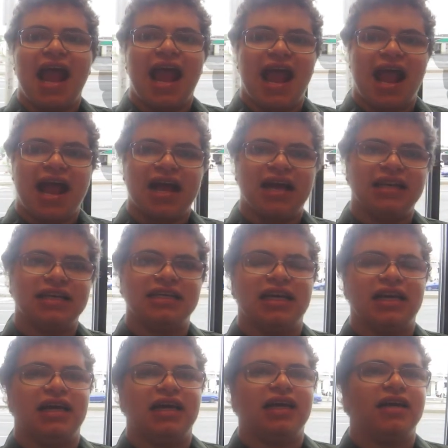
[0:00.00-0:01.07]
and
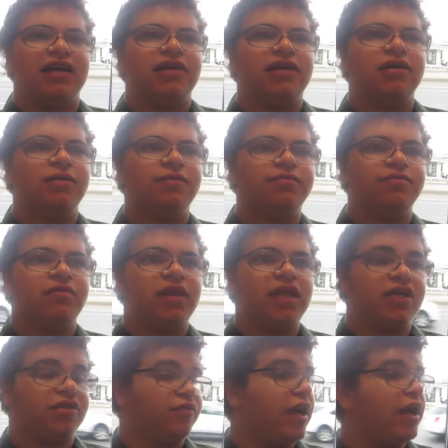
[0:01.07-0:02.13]
uh,
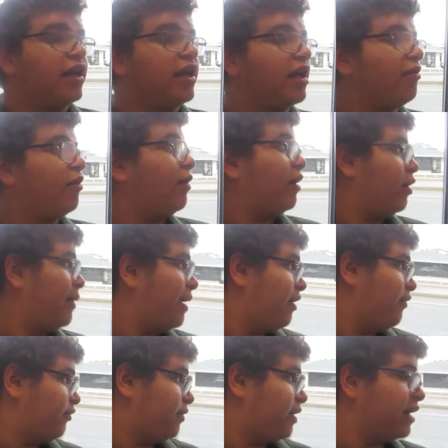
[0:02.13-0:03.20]
it's raining, we want to wait
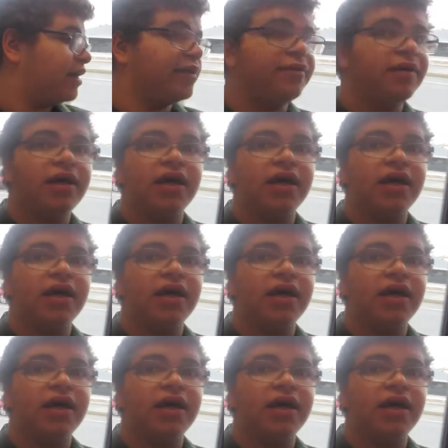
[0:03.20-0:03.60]
out the rain